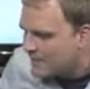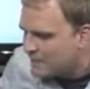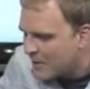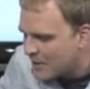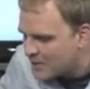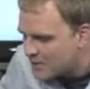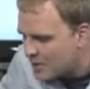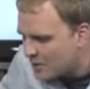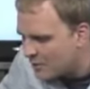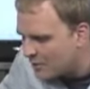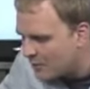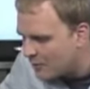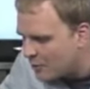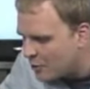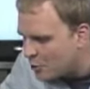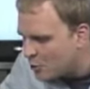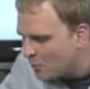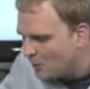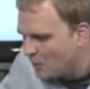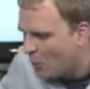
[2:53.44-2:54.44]
It's the
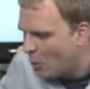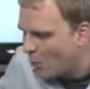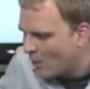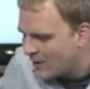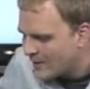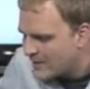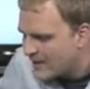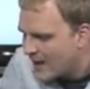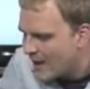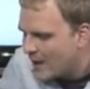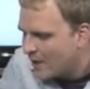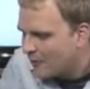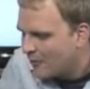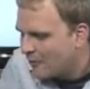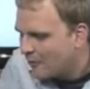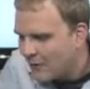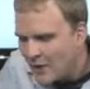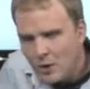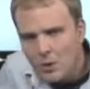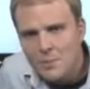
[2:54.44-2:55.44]
Vupoint
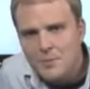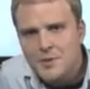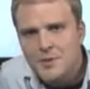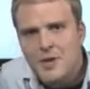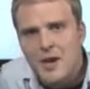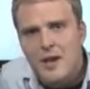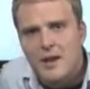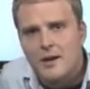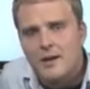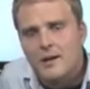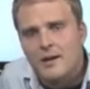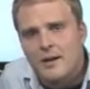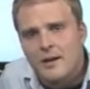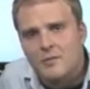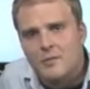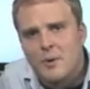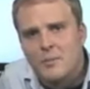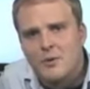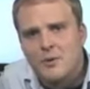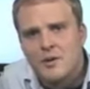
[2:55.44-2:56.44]
film scanner,
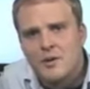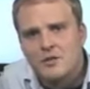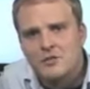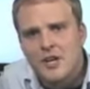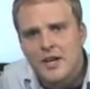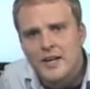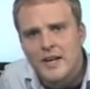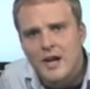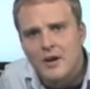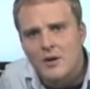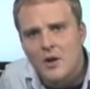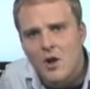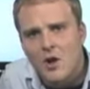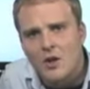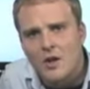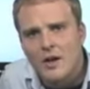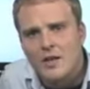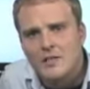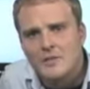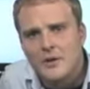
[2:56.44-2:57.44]
and remember, you can check out
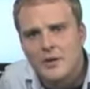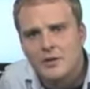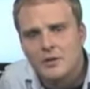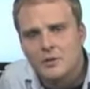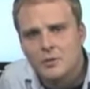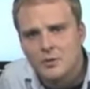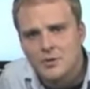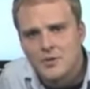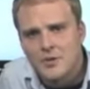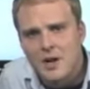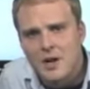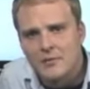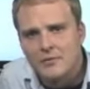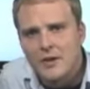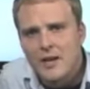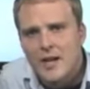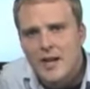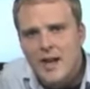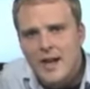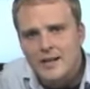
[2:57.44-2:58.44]
all kinds of other cool
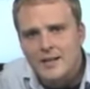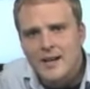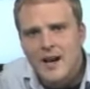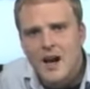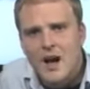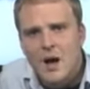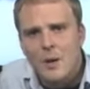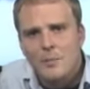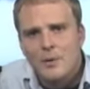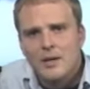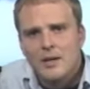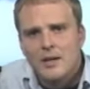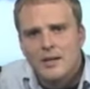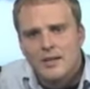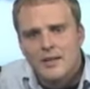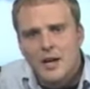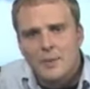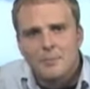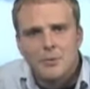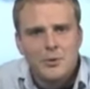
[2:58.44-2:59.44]
stuff at com
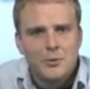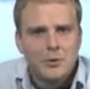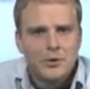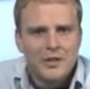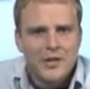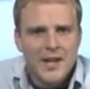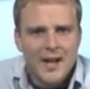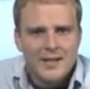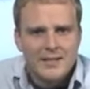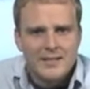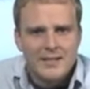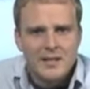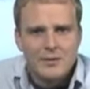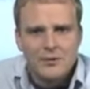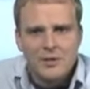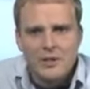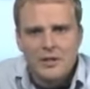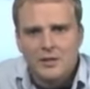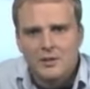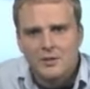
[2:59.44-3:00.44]
dot pewter dot t
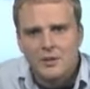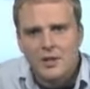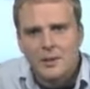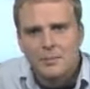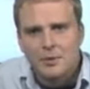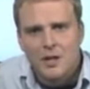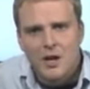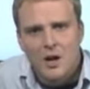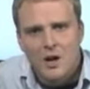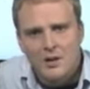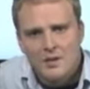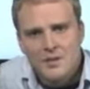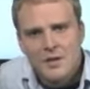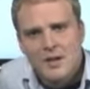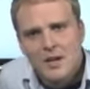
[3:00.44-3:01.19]
v, including blogs,